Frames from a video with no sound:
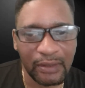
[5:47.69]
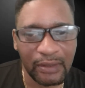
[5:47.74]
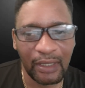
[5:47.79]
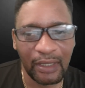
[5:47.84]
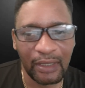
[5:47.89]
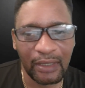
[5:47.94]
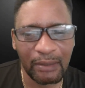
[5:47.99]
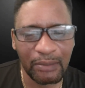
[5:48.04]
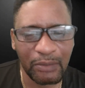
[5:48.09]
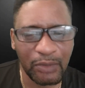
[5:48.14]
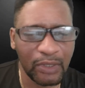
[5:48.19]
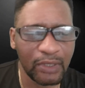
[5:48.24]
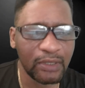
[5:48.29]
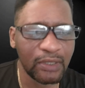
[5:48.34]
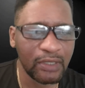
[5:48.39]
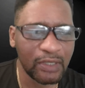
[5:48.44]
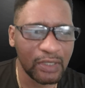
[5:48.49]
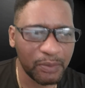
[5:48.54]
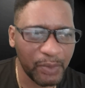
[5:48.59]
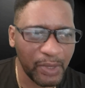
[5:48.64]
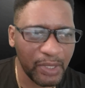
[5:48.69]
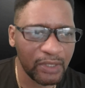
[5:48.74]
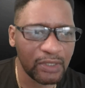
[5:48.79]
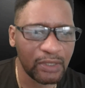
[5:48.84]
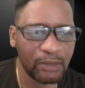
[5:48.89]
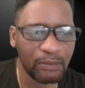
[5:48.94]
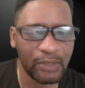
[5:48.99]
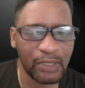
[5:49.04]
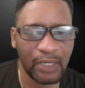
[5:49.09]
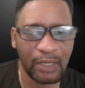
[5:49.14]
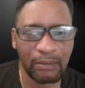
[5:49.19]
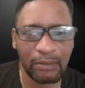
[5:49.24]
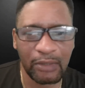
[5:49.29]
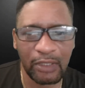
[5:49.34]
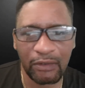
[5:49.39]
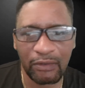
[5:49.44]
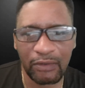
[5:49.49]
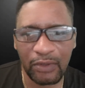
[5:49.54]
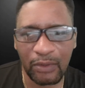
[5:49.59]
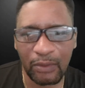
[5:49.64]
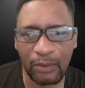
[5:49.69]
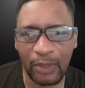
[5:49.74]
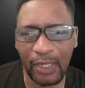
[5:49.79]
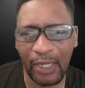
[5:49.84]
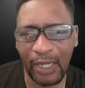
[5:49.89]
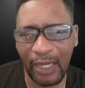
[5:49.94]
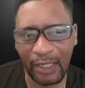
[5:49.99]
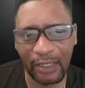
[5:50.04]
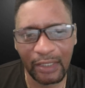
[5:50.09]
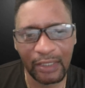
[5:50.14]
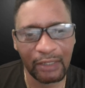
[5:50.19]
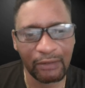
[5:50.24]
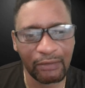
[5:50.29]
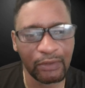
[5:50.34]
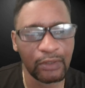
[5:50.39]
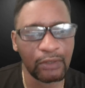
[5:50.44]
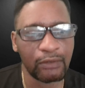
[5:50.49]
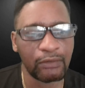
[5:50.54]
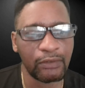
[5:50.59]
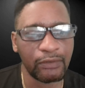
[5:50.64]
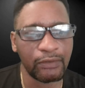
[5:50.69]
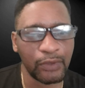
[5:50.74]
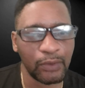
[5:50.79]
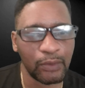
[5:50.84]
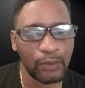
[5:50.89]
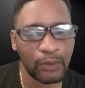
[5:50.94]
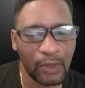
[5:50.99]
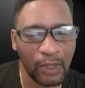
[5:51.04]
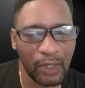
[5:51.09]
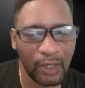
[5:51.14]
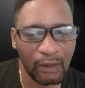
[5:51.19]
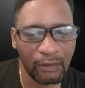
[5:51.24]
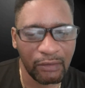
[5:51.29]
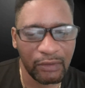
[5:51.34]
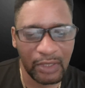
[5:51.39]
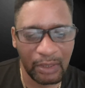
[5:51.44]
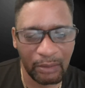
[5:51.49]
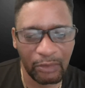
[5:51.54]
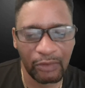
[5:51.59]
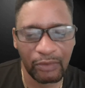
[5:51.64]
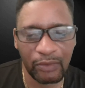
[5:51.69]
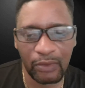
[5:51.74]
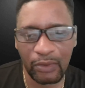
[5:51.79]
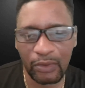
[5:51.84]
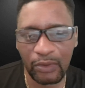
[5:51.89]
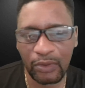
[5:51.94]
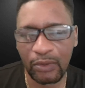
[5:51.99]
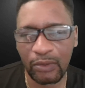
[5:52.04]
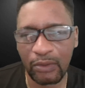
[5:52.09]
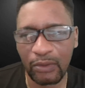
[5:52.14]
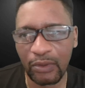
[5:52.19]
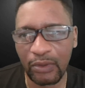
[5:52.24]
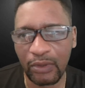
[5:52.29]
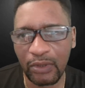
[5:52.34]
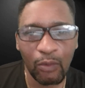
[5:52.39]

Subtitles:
And I'm going to just spend some time giving you a high level overview of some of those tools.